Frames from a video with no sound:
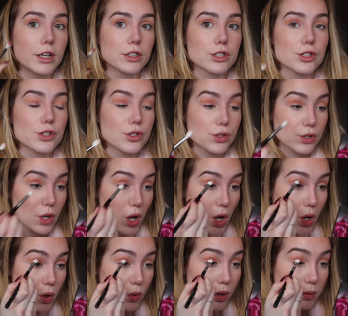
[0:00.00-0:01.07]
is
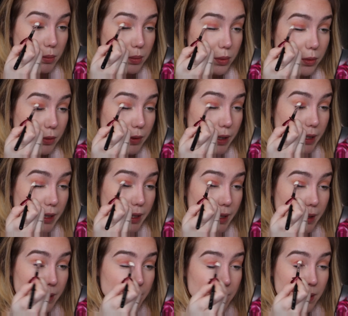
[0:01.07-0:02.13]
so
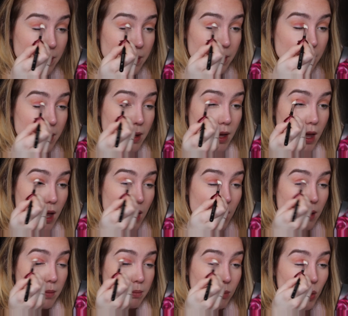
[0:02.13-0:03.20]
pretty.
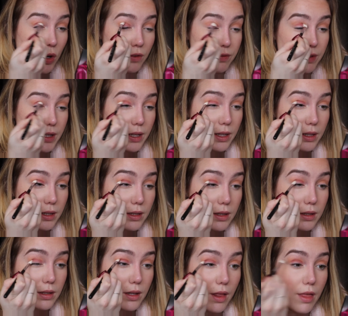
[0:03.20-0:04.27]
Morphe,
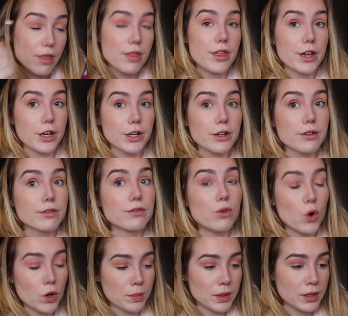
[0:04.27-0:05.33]
their
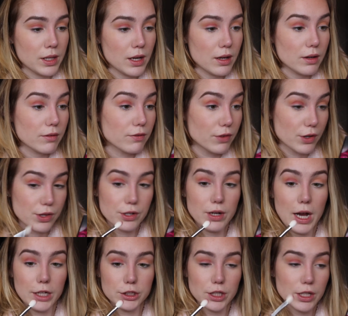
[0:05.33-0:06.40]
formula for their
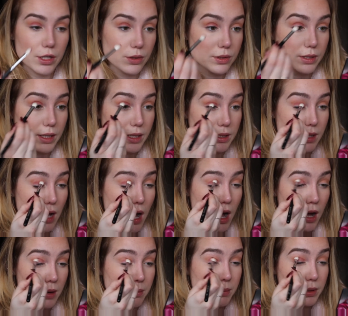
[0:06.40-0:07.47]
eyeshadows is
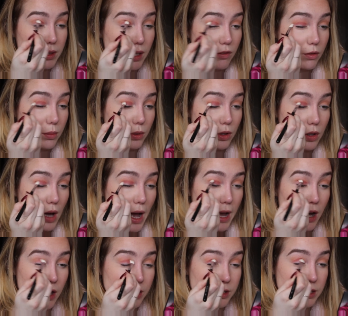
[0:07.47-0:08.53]
unbelievable. I
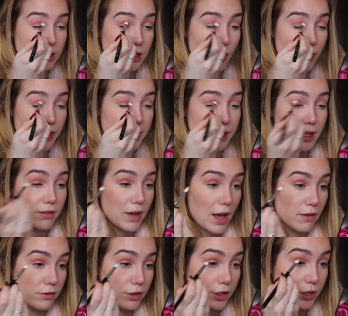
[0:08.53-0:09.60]
honestly don't think I've
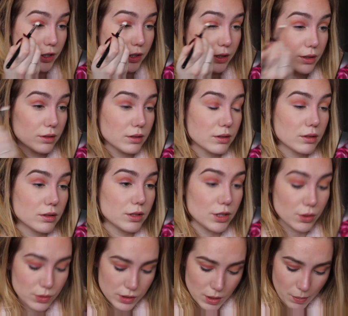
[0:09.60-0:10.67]
ever
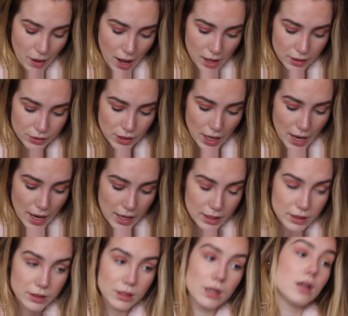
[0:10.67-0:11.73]
used a palette that
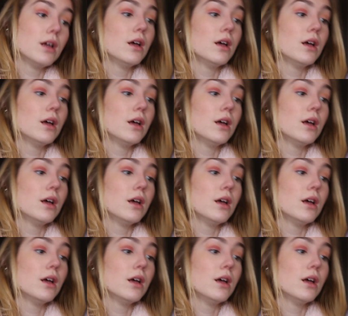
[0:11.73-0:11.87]
had